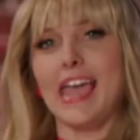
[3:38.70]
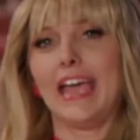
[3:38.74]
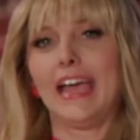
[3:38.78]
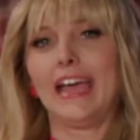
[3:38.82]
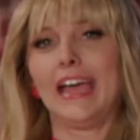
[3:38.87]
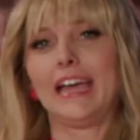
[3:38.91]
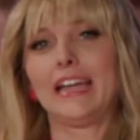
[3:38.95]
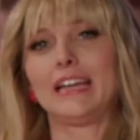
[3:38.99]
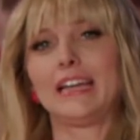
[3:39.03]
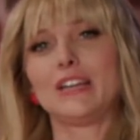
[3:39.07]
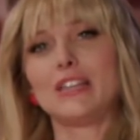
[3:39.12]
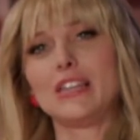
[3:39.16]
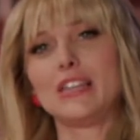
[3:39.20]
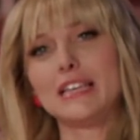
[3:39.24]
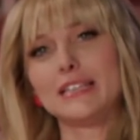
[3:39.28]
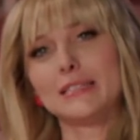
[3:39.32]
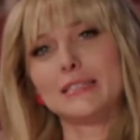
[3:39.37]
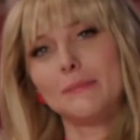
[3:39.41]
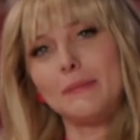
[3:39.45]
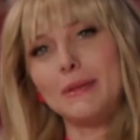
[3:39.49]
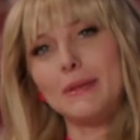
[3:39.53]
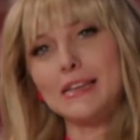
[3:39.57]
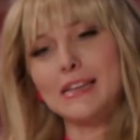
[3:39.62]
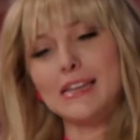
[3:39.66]
and these
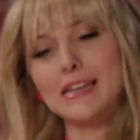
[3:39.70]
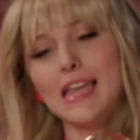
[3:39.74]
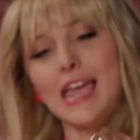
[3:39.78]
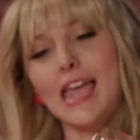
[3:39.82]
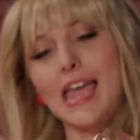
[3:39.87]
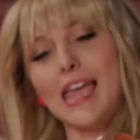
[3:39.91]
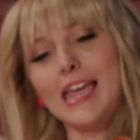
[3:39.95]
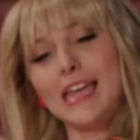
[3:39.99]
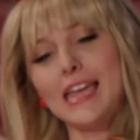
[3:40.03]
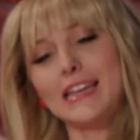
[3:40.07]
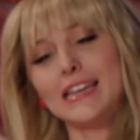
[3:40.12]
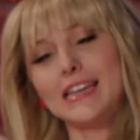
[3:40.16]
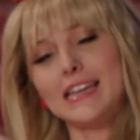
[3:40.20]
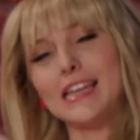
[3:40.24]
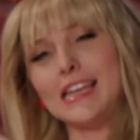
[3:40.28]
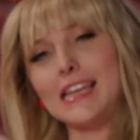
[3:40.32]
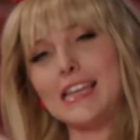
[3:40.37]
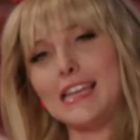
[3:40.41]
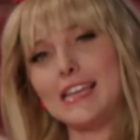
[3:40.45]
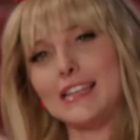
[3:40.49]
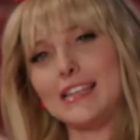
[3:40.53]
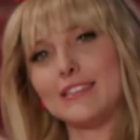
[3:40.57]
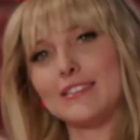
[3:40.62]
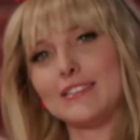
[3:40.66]

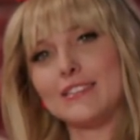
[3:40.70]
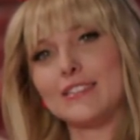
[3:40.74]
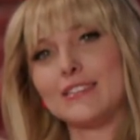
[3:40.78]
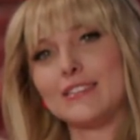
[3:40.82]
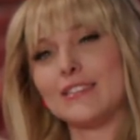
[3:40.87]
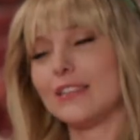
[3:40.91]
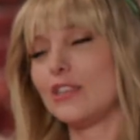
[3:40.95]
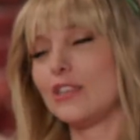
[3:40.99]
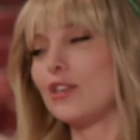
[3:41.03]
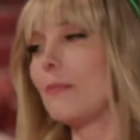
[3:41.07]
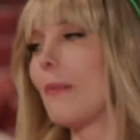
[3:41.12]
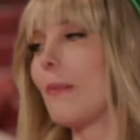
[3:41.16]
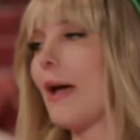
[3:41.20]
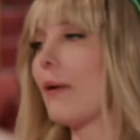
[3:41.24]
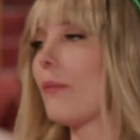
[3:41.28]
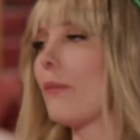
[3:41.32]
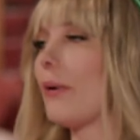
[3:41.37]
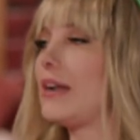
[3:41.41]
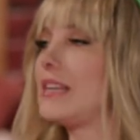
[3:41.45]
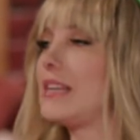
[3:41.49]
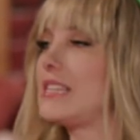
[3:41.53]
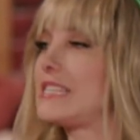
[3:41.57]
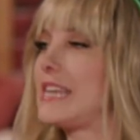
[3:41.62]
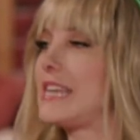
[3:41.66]
candies. You might
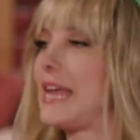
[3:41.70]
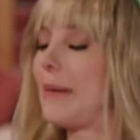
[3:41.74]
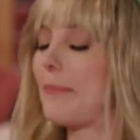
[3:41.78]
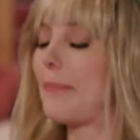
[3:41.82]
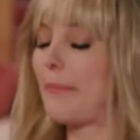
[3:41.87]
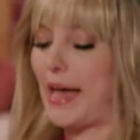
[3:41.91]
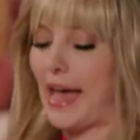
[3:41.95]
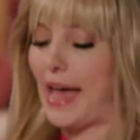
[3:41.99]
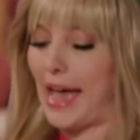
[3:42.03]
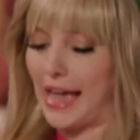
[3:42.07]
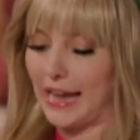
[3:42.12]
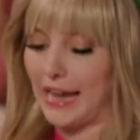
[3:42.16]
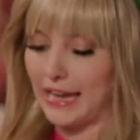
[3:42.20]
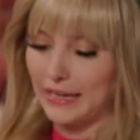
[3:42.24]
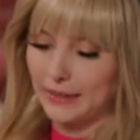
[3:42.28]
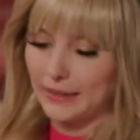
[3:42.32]
want to stand back.